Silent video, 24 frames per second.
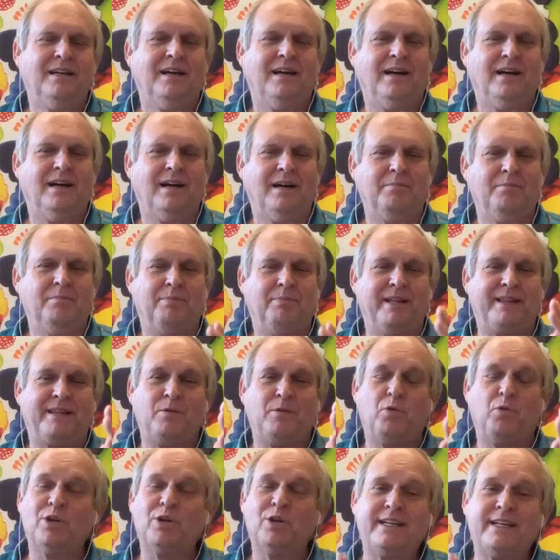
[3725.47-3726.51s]
but the
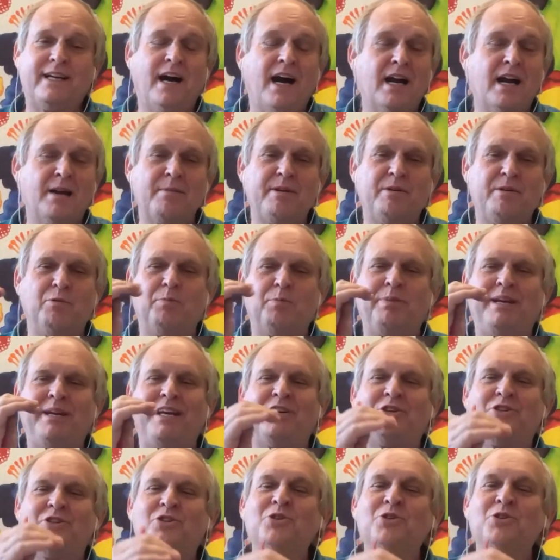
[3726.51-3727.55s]
world economy will peak
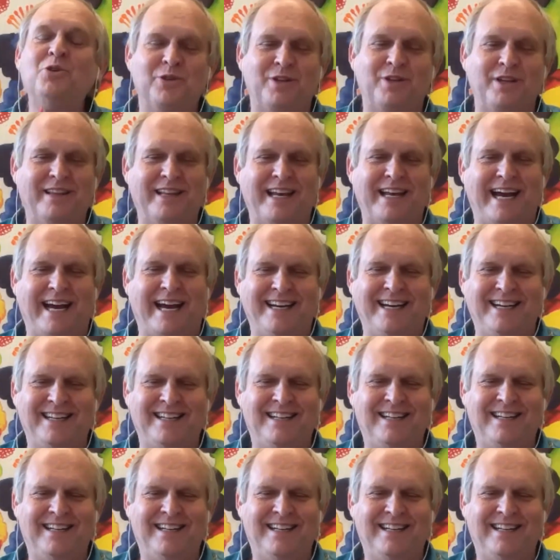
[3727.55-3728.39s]
sooner than that,